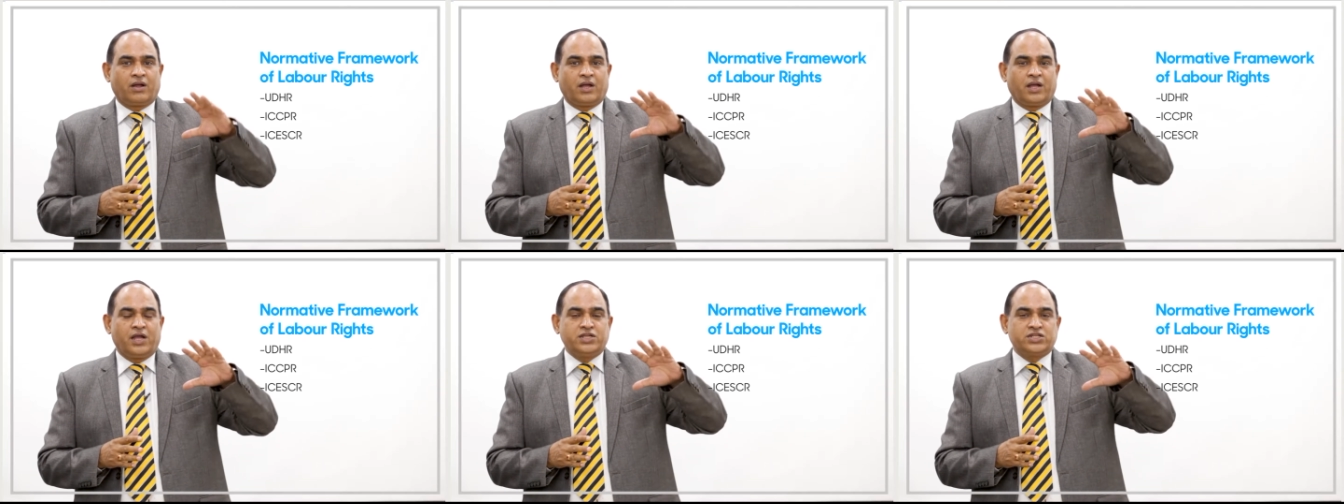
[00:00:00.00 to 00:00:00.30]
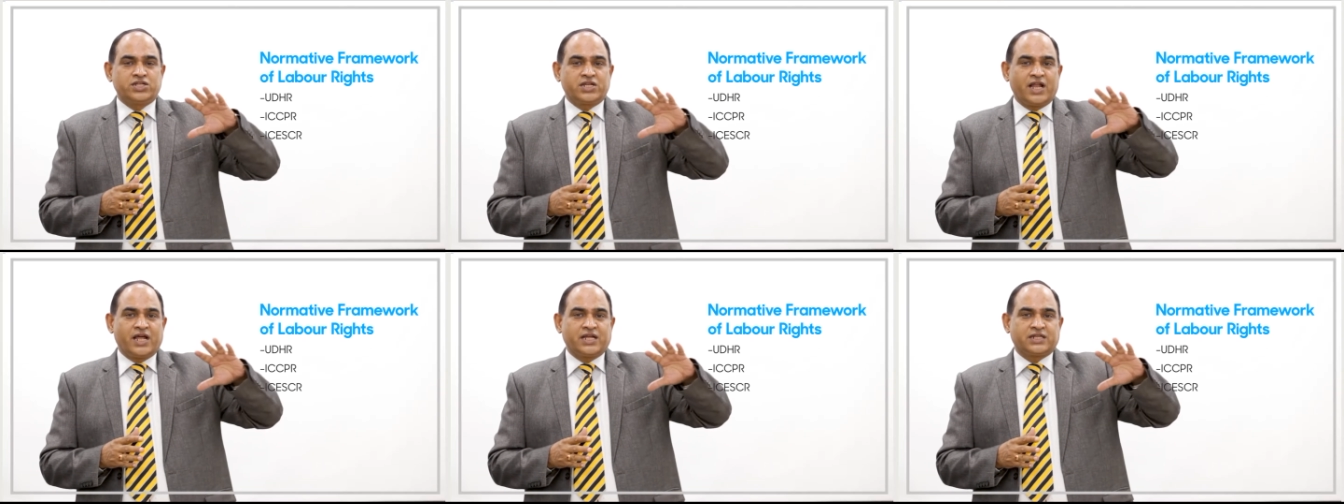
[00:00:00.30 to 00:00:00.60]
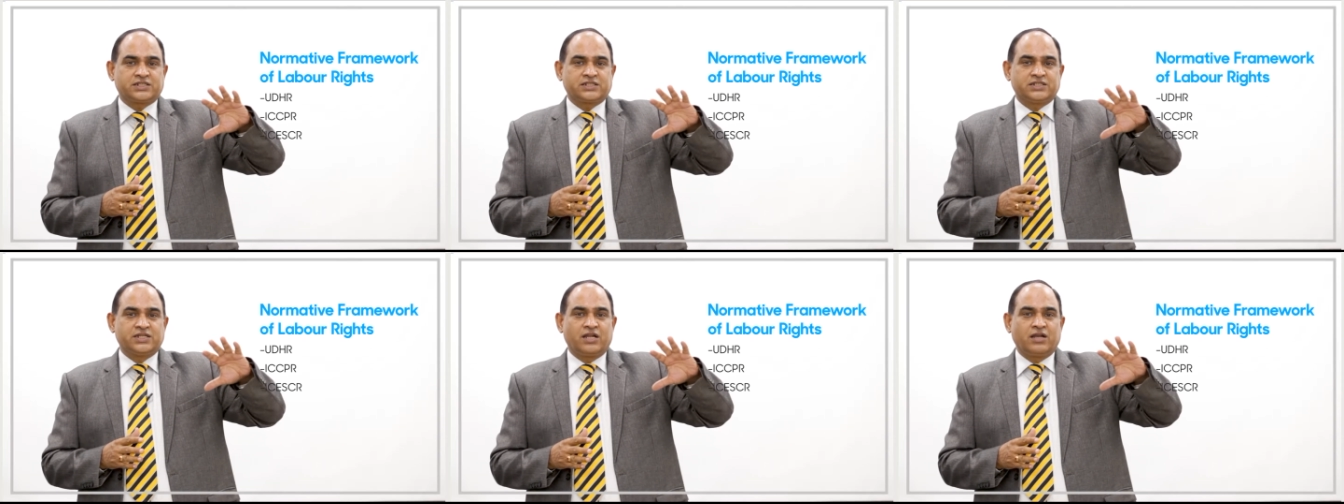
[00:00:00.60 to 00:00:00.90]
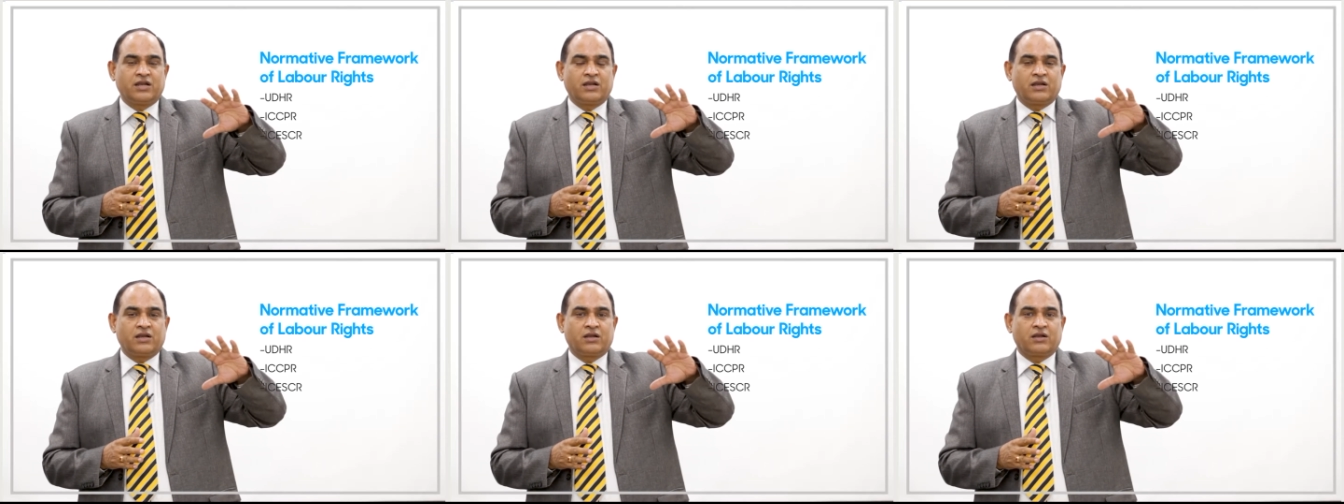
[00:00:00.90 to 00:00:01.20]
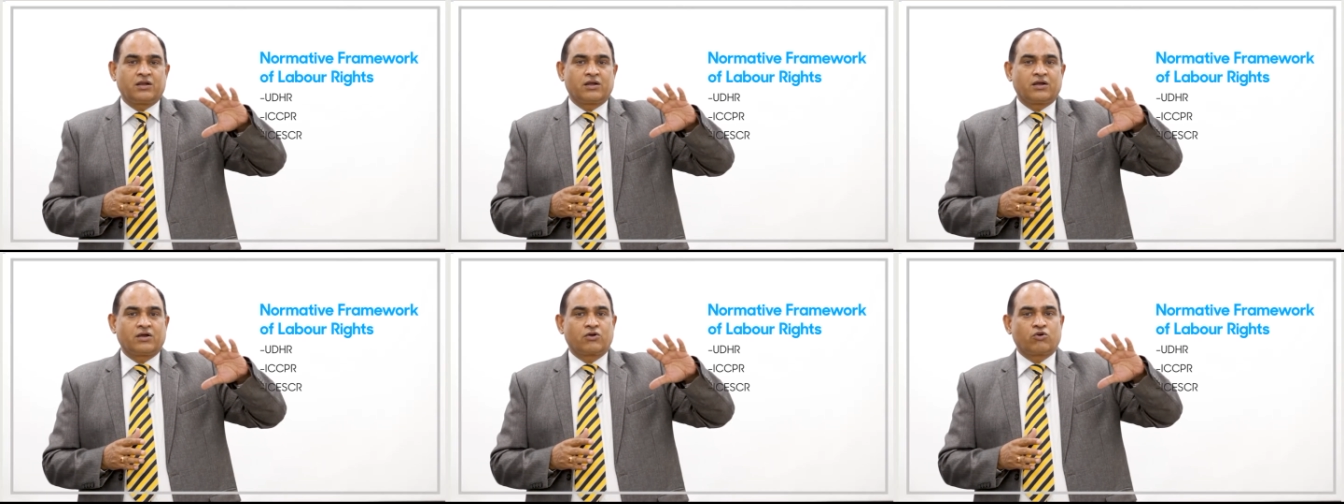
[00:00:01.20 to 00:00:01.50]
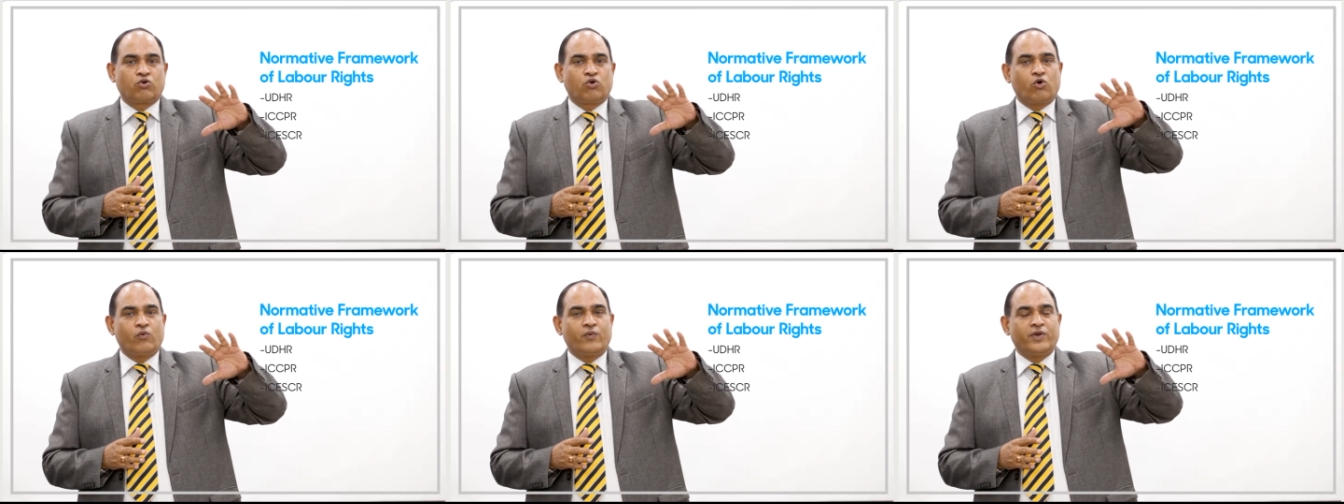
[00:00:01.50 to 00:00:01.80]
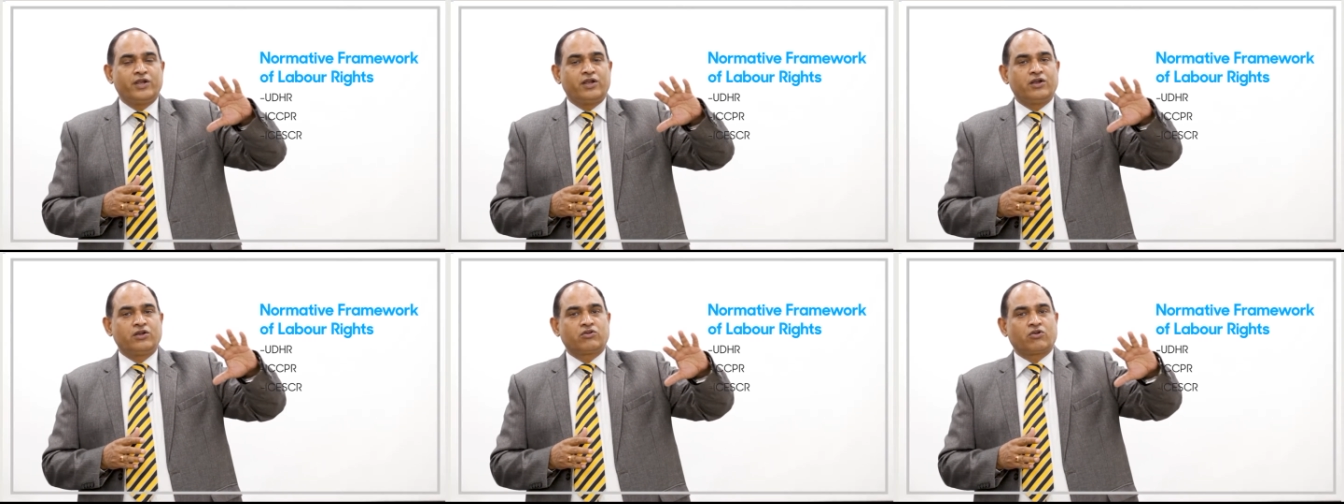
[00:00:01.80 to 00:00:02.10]
International
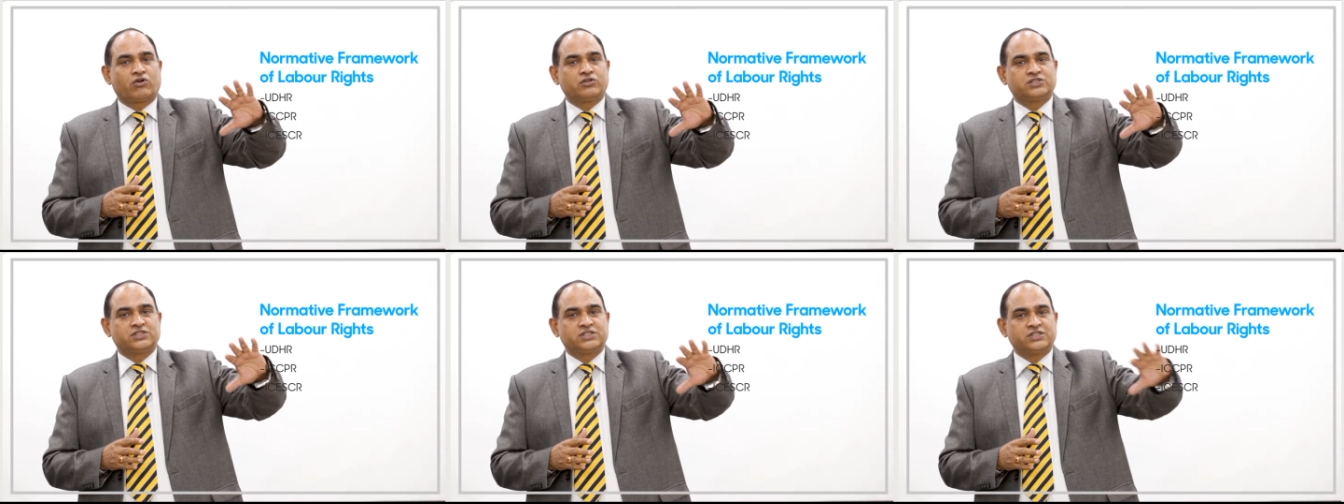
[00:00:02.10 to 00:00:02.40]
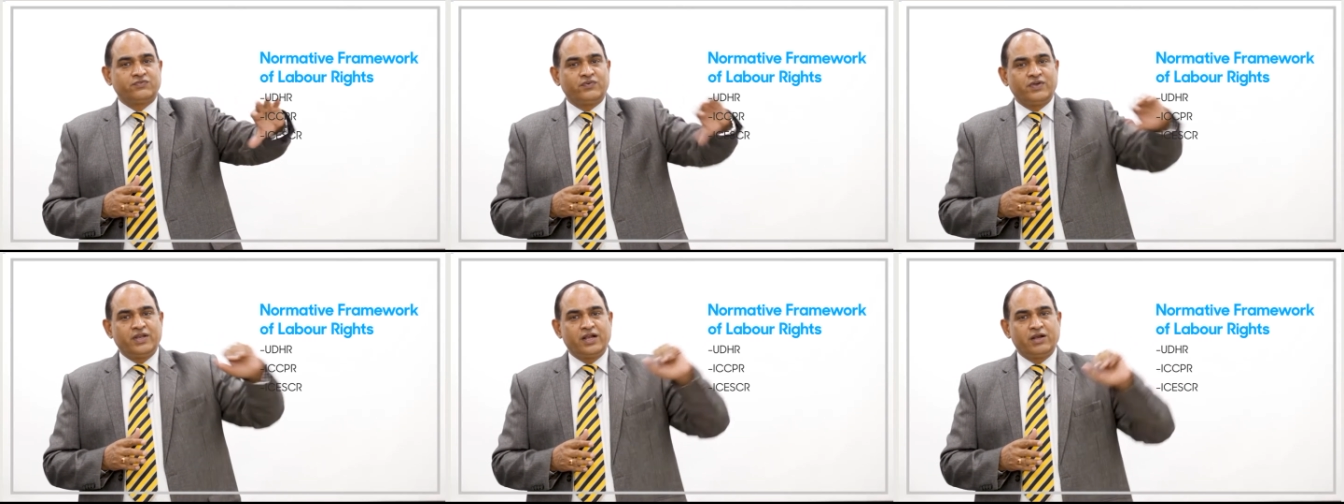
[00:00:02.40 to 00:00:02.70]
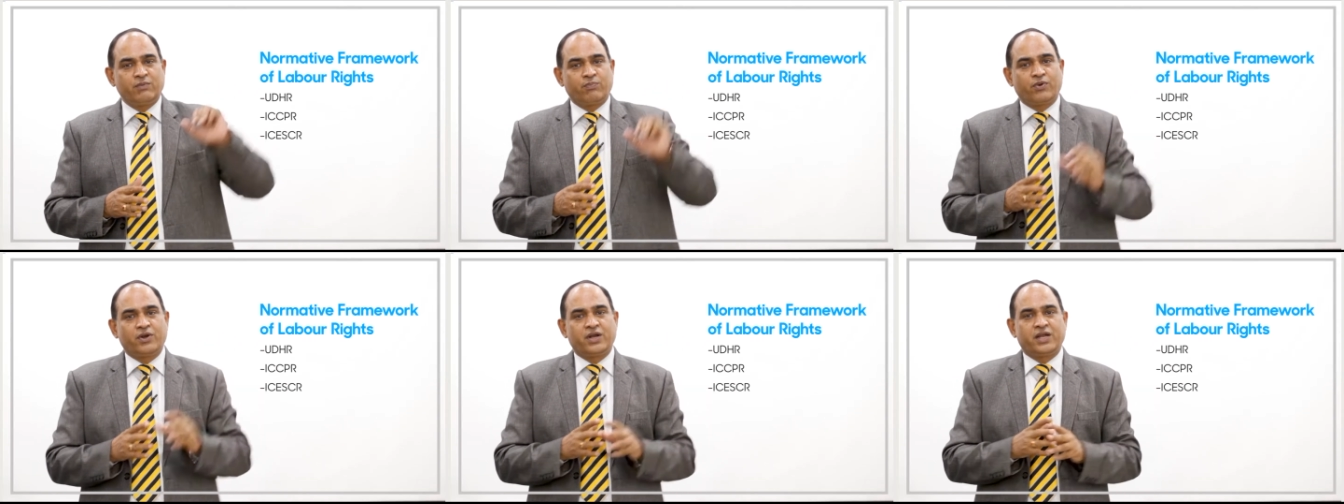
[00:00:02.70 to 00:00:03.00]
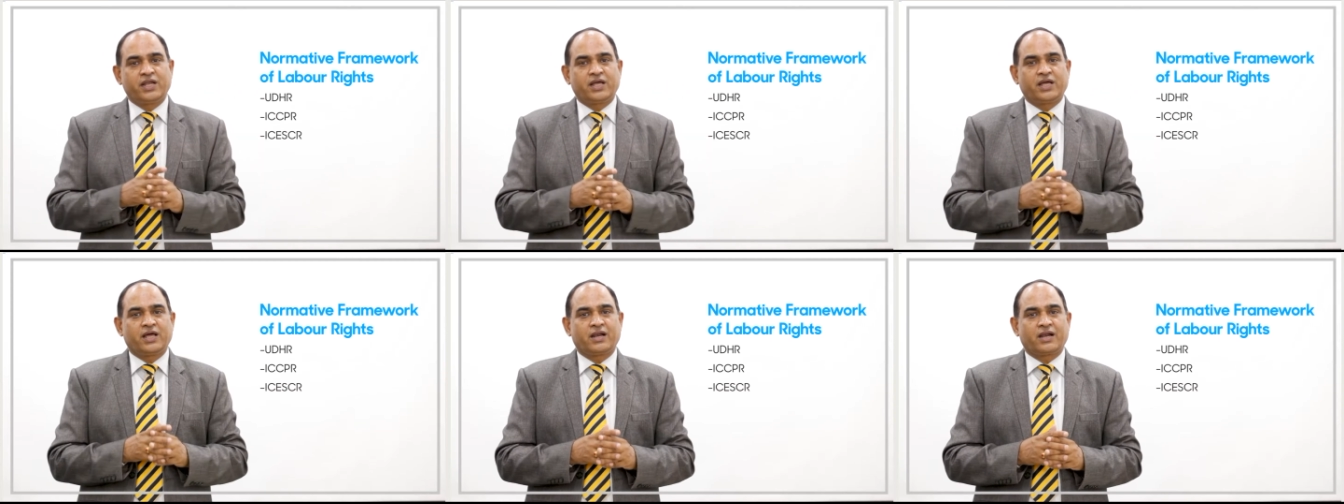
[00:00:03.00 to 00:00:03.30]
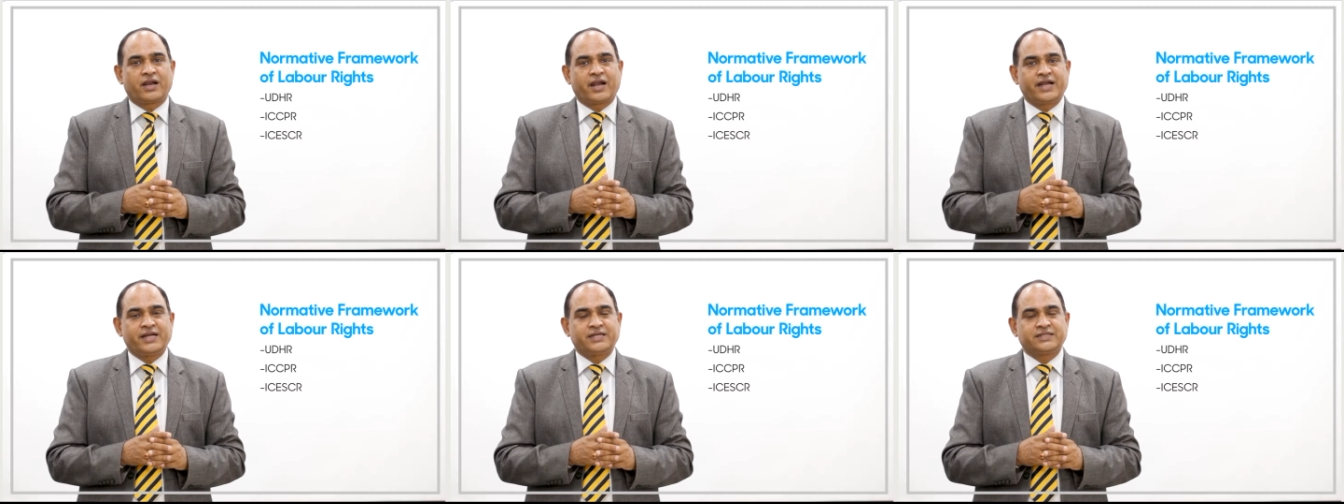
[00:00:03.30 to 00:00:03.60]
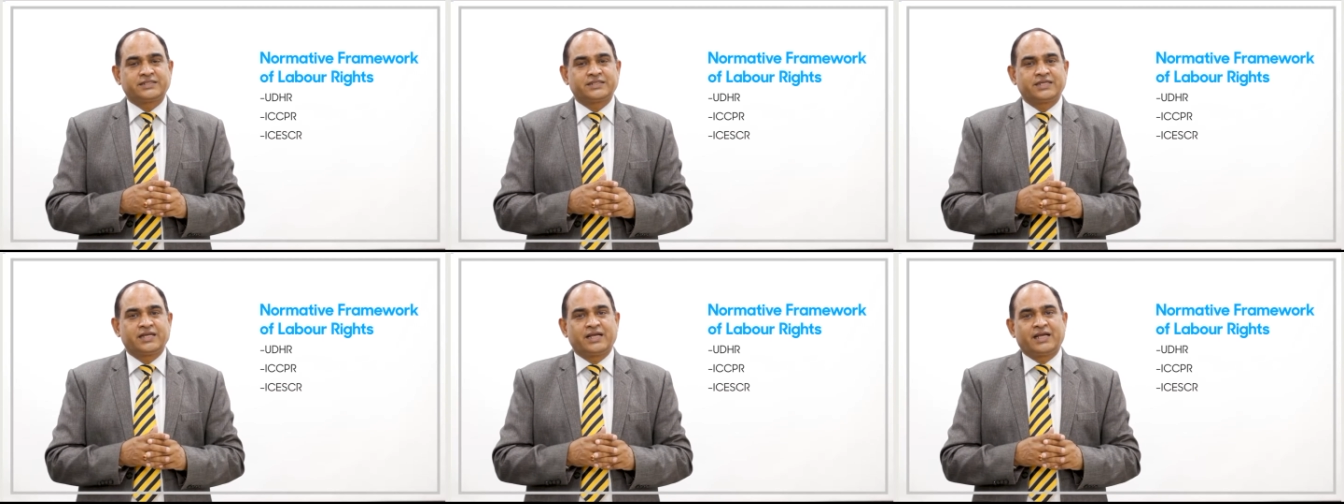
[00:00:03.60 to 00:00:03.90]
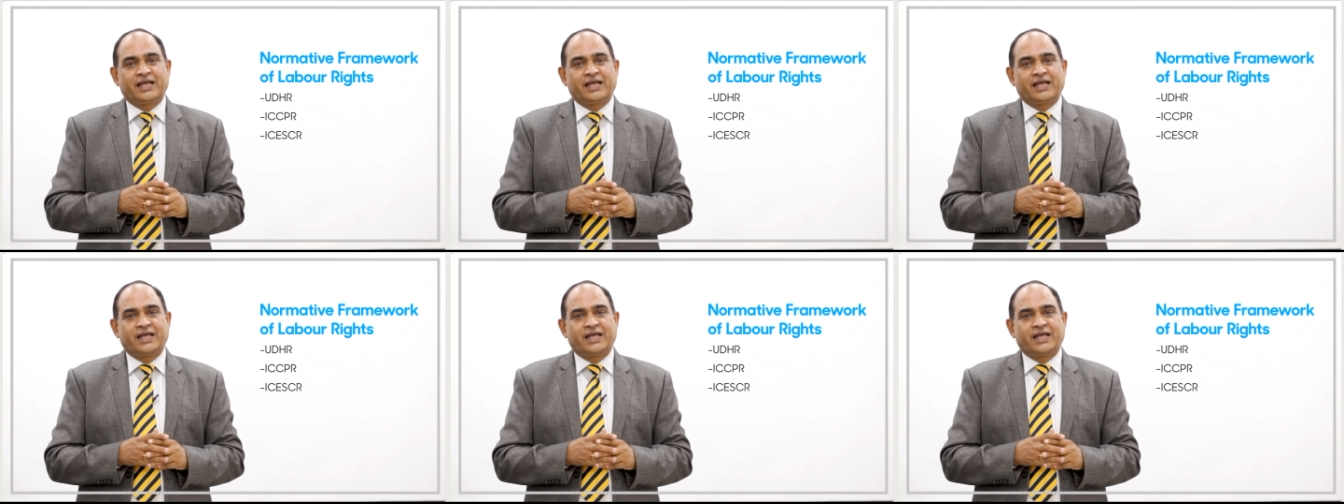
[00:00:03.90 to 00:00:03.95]
Covenant on Civil and Political Rights